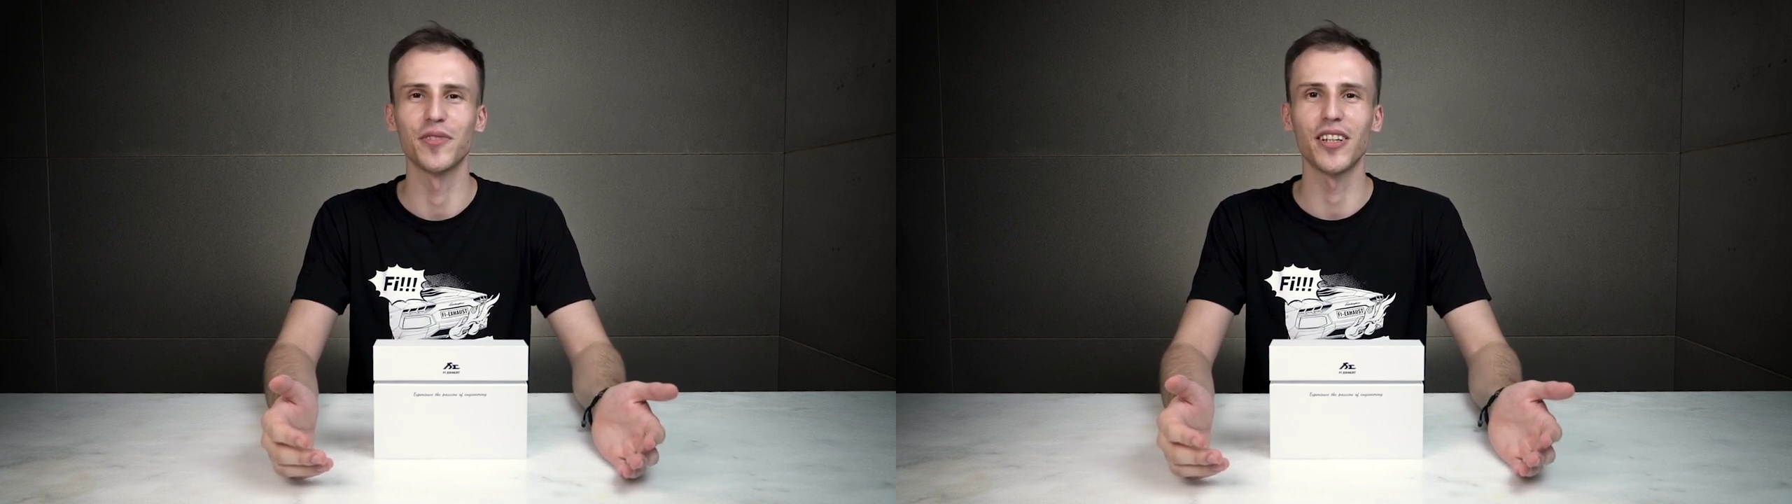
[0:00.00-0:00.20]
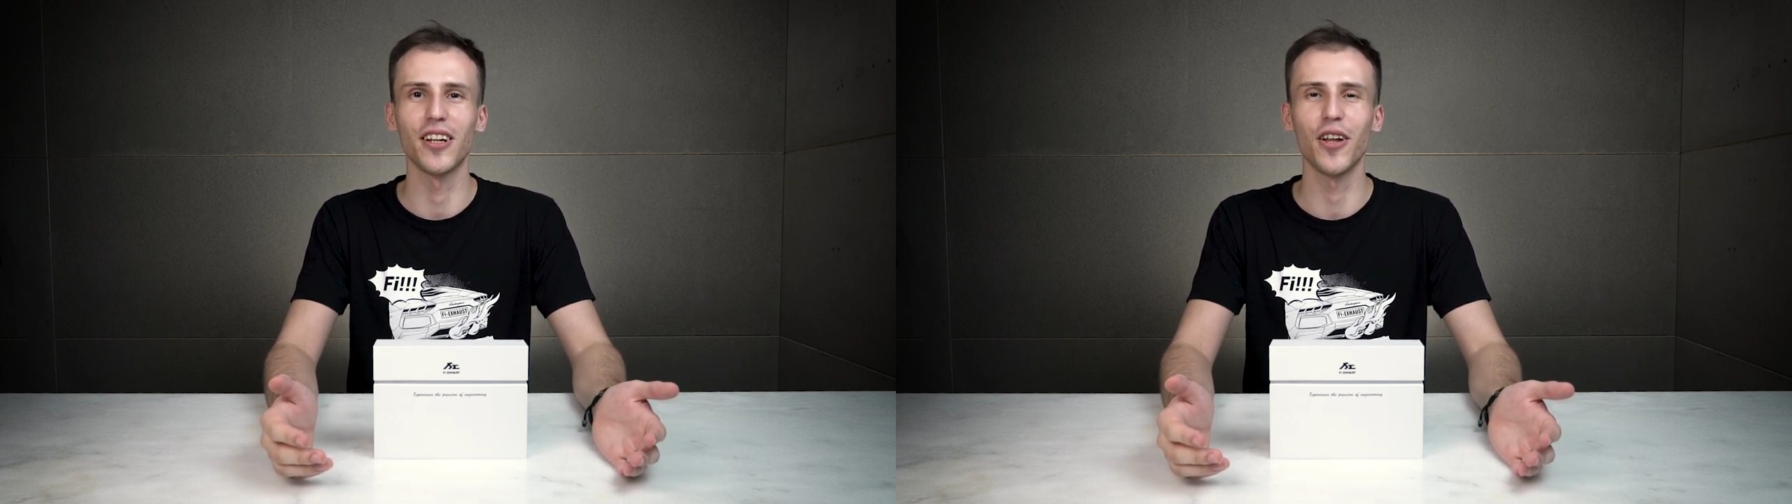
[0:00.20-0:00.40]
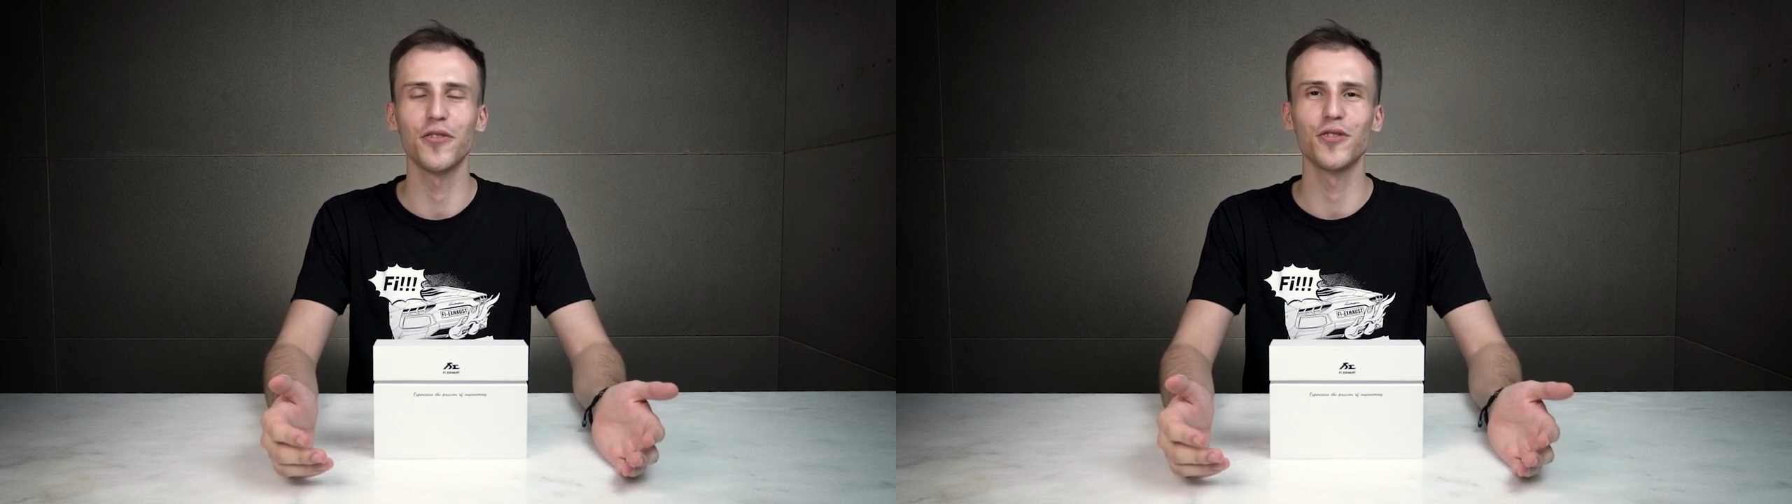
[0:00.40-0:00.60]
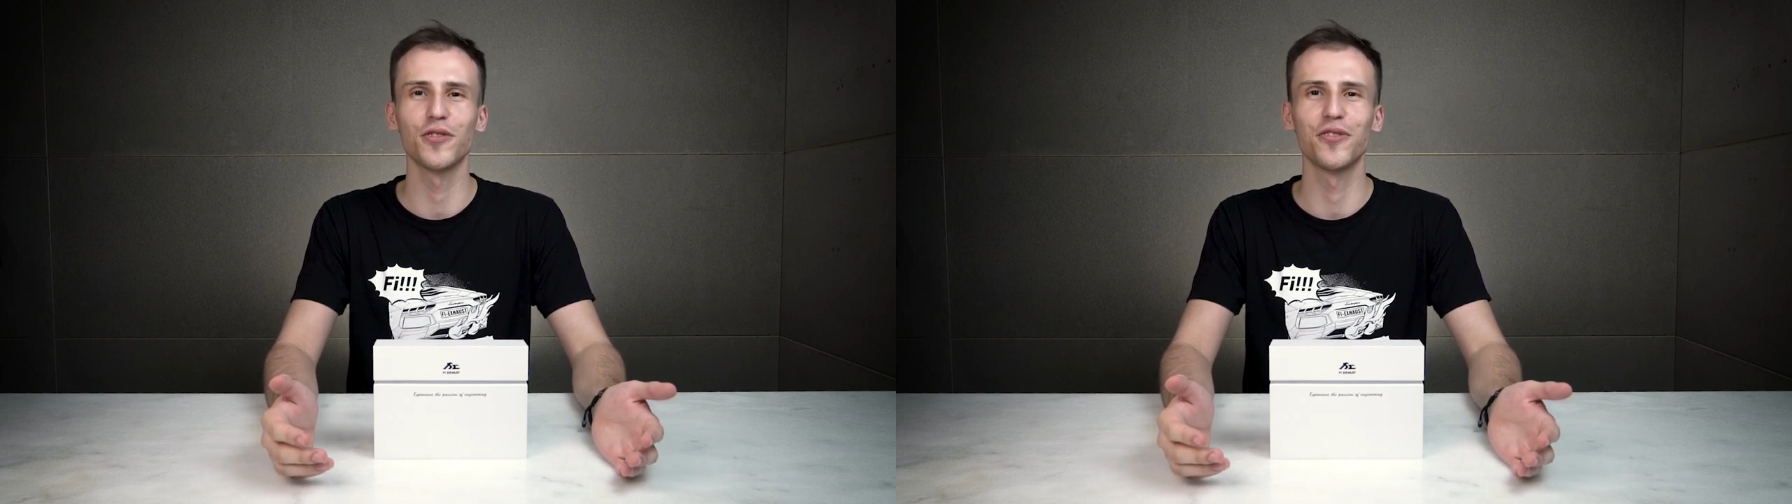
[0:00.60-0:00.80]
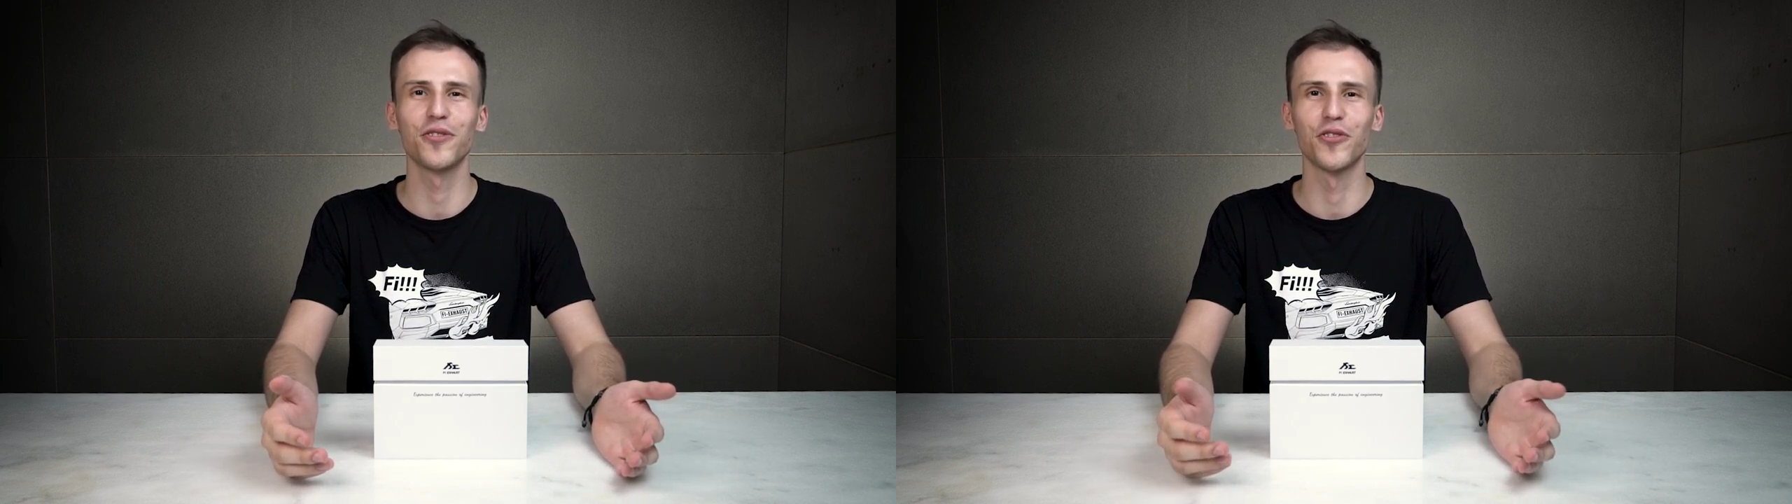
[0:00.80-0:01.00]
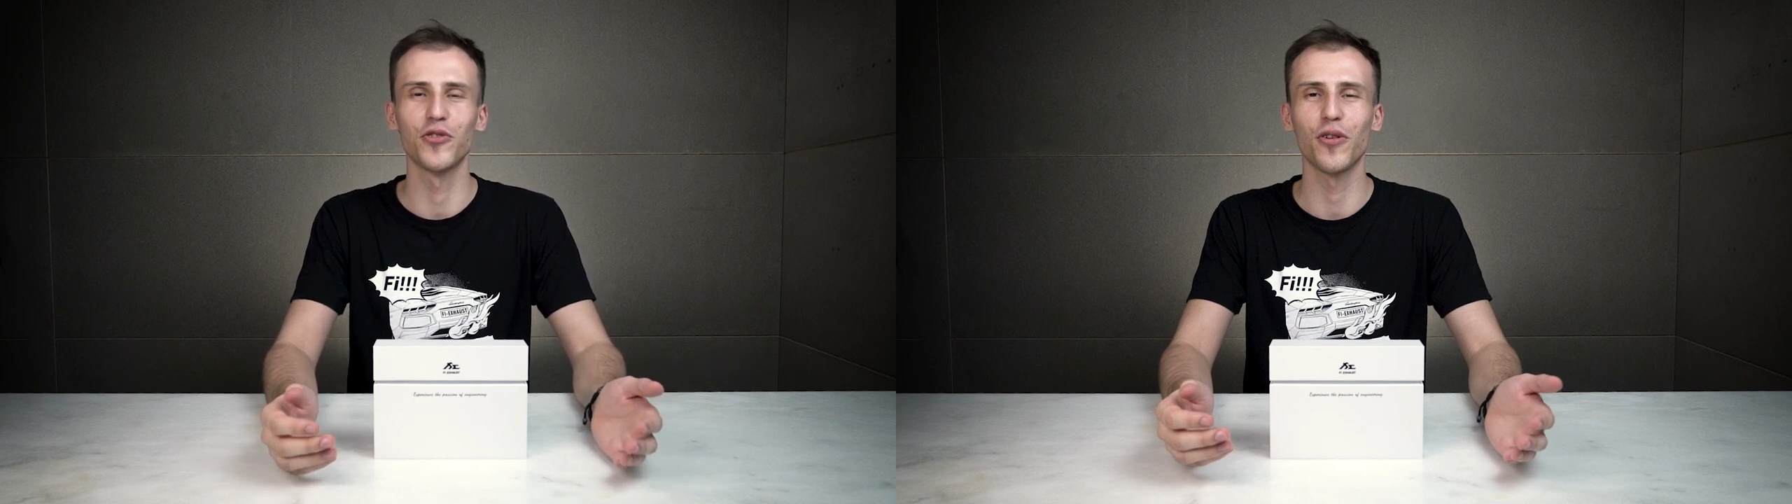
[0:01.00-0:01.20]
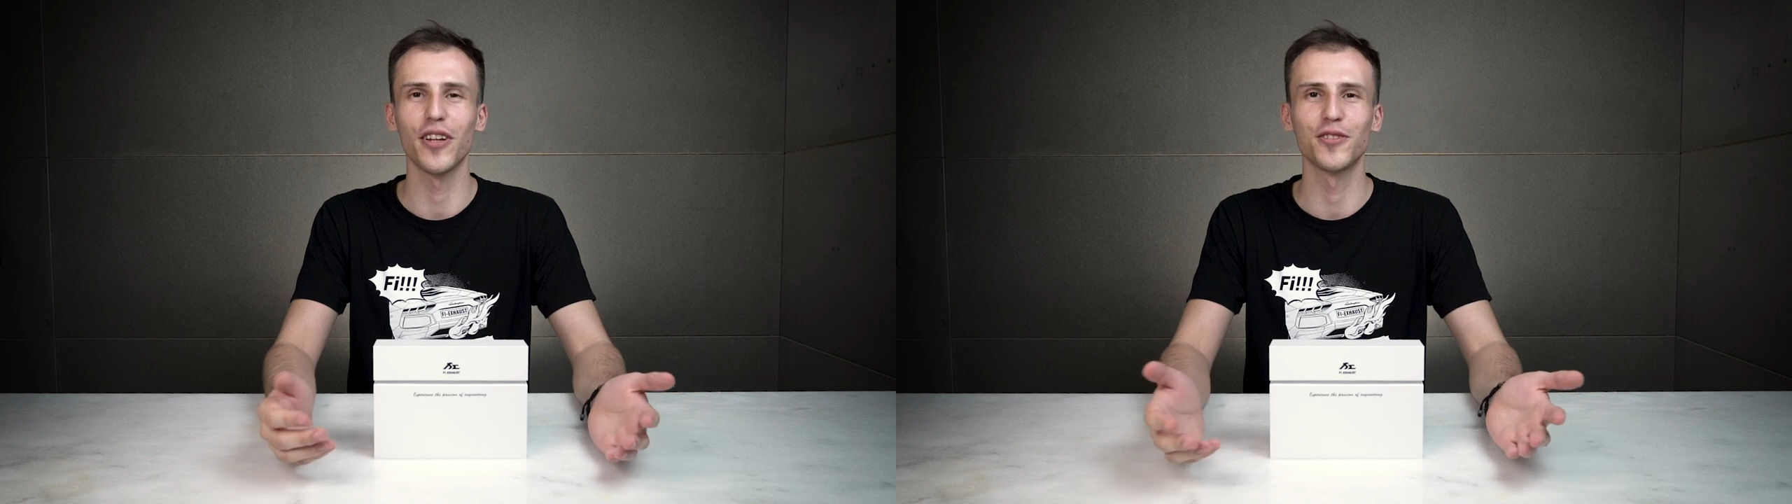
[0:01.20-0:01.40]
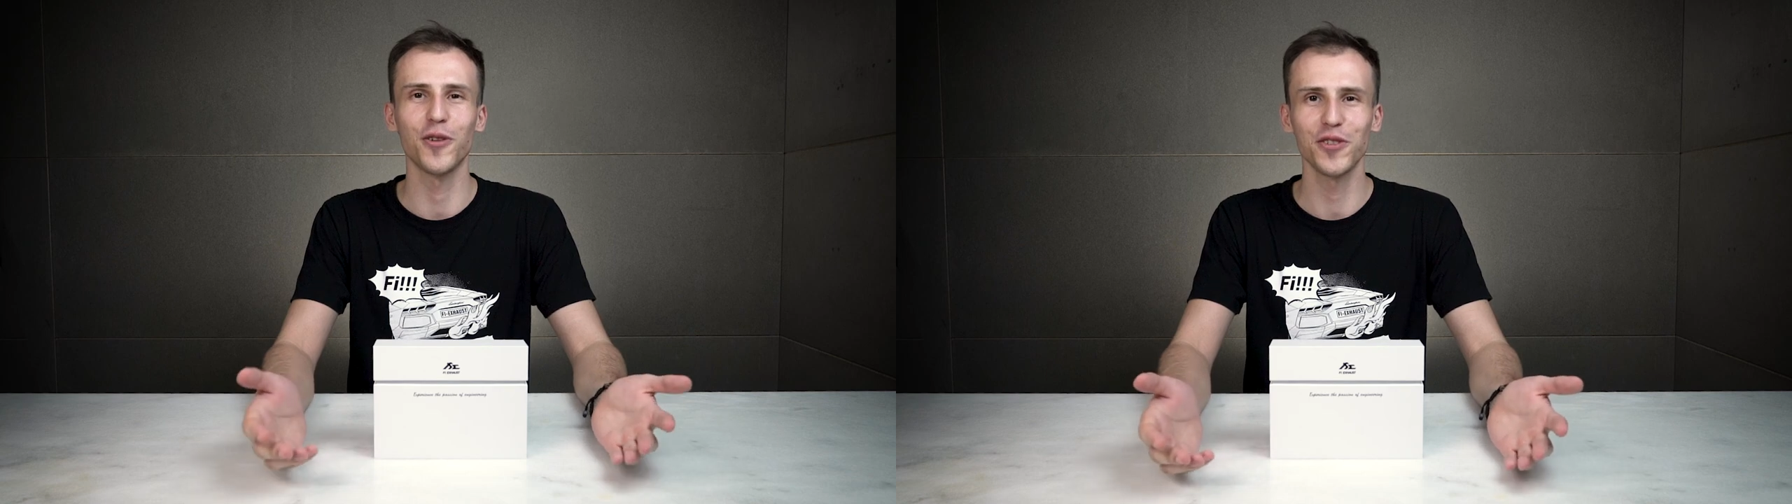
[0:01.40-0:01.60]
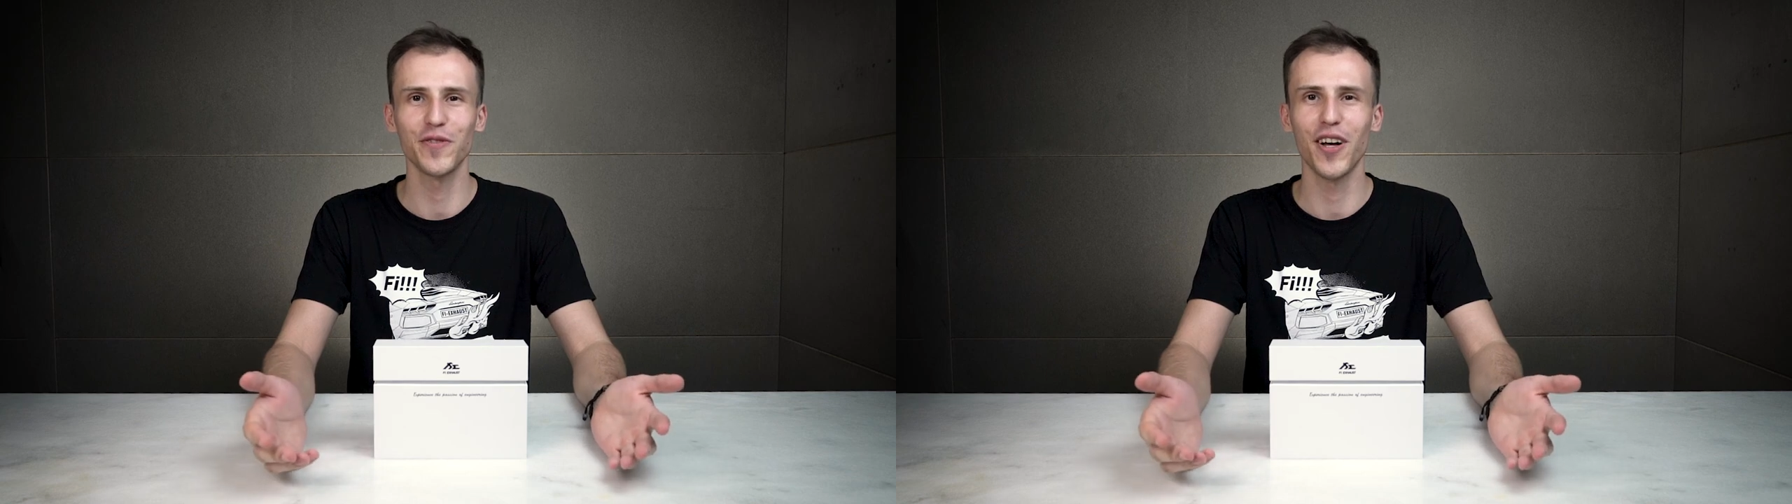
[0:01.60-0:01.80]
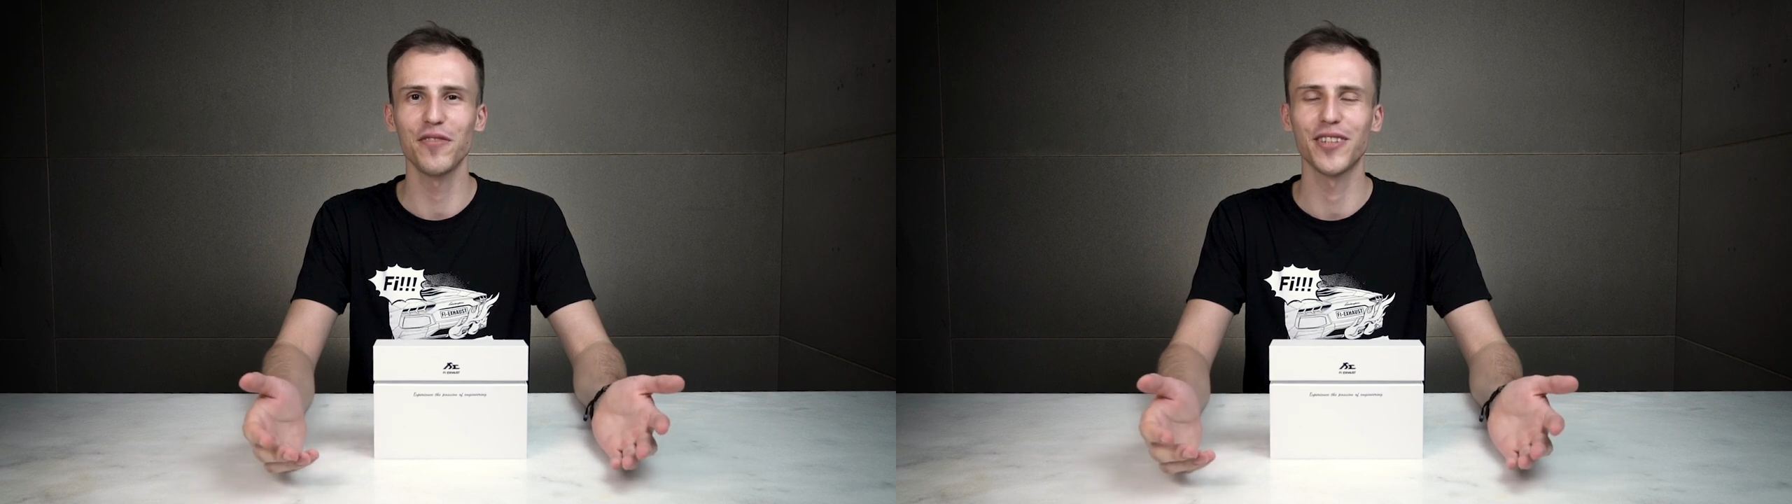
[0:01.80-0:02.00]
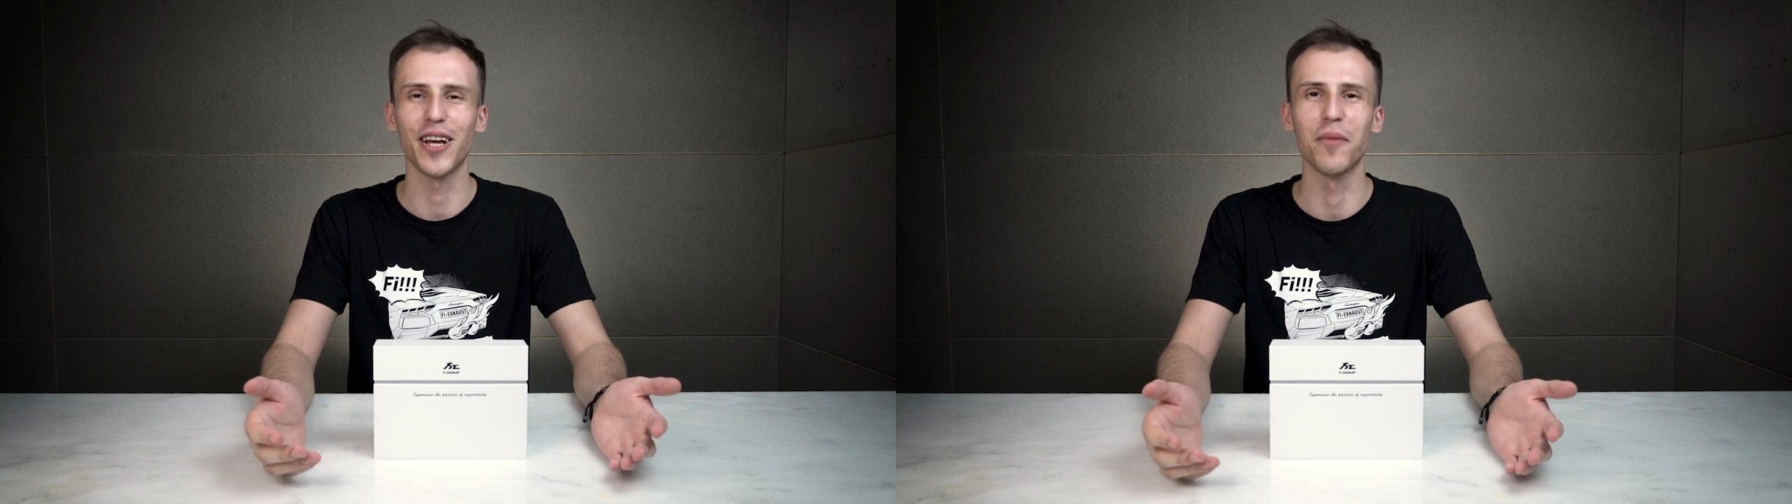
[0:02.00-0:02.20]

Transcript: that allows you to control exhaust valves